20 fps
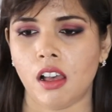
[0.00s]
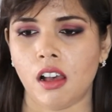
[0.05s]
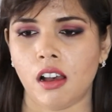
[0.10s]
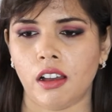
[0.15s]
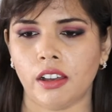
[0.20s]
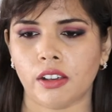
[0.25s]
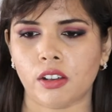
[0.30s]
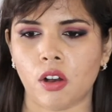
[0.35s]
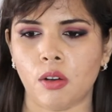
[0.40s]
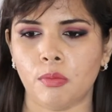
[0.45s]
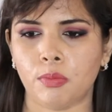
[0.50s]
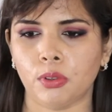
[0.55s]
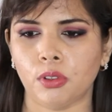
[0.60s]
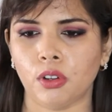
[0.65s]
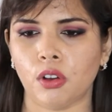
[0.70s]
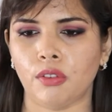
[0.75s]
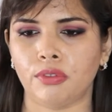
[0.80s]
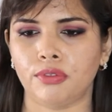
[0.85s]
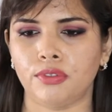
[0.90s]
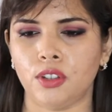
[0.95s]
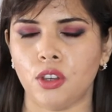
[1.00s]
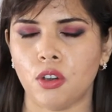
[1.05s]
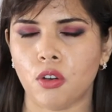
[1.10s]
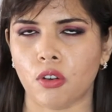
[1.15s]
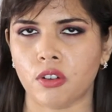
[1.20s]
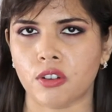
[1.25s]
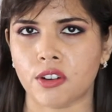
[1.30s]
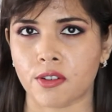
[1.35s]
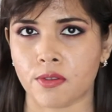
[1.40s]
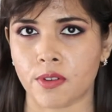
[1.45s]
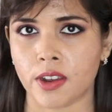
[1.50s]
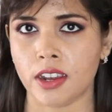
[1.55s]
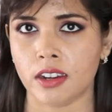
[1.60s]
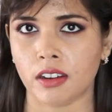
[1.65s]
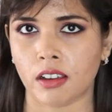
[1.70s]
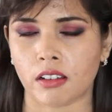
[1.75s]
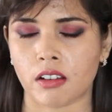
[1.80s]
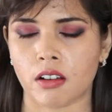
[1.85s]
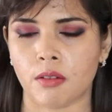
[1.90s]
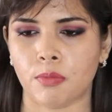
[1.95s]
i can't pull off neon green
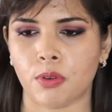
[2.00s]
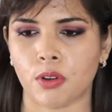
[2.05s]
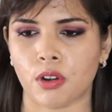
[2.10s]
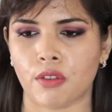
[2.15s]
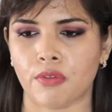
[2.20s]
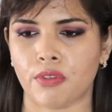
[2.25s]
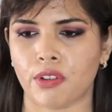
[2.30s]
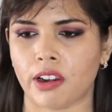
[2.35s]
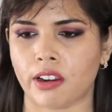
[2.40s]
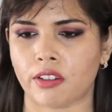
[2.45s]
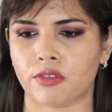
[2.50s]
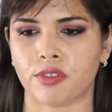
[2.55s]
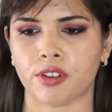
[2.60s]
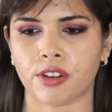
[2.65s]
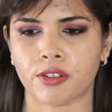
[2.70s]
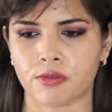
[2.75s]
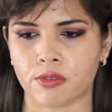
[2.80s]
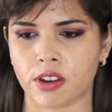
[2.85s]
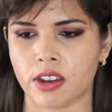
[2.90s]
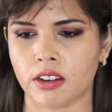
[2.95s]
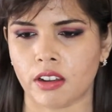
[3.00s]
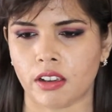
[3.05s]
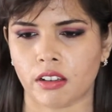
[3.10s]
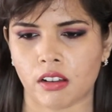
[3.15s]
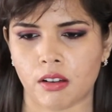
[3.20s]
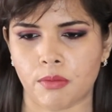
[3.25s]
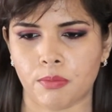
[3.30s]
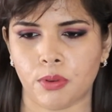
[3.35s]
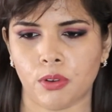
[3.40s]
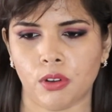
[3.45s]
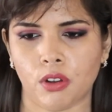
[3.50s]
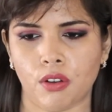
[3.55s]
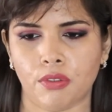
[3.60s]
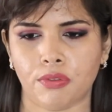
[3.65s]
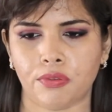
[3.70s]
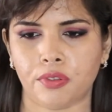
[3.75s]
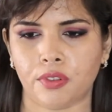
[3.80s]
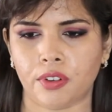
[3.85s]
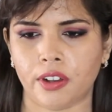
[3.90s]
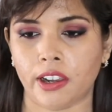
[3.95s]
i can't pull off electric green i can't pull
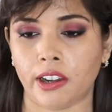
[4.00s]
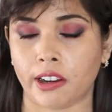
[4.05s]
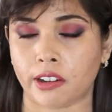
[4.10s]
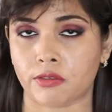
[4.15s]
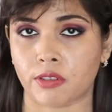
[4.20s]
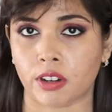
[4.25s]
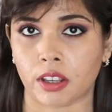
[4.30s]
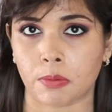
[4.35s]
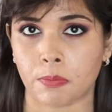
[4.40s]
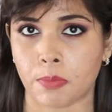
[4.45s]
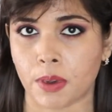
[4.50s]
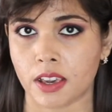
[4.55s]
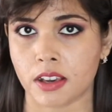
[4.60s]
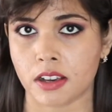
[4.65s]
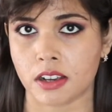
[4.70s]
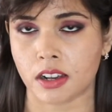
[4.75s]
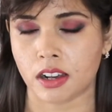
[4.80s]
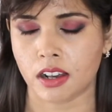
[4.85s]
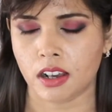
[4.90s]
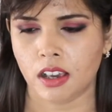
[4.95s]
off uh, electric pink